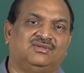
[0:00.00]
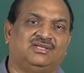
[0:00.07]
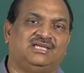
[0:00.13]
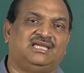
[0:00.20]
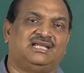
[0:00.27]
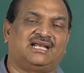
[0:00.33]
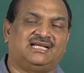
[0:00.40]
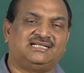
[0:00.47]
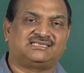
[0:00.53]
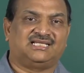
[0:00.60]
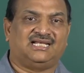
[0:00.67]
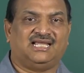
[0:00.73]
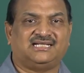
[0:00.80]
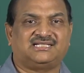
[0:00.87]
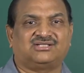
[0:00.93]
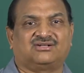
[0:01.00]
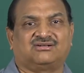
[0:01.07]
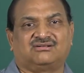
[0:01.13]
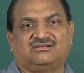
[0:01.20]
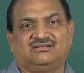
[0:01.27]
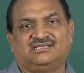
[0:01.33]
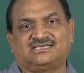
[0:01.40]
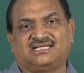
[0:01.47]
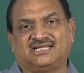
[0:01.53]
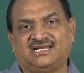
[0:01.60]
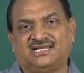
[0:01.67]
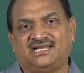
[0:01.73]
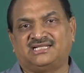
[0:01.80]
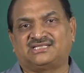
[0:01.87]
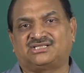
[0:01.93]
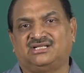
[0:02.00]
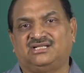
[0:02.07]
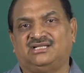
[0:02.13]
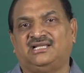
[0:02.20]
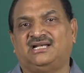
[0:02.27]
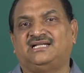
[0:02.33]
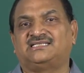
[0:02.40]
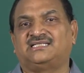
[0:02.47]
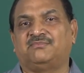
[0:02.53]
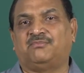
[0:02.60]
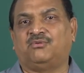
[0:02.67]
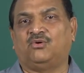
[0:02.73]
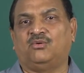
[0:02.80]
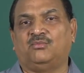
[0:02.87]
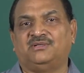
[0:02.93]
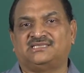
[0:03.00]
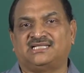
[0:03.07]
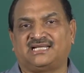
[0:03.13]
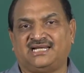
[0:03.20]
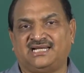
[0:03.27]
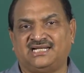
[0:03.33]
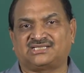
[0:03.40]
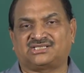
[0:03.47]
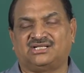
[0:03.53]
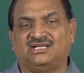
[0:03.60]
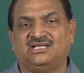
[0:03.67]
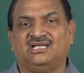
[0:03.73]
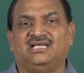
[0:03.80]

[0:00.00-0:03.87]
He writes a letter, it's a creation. He writes a poem, it's a creation.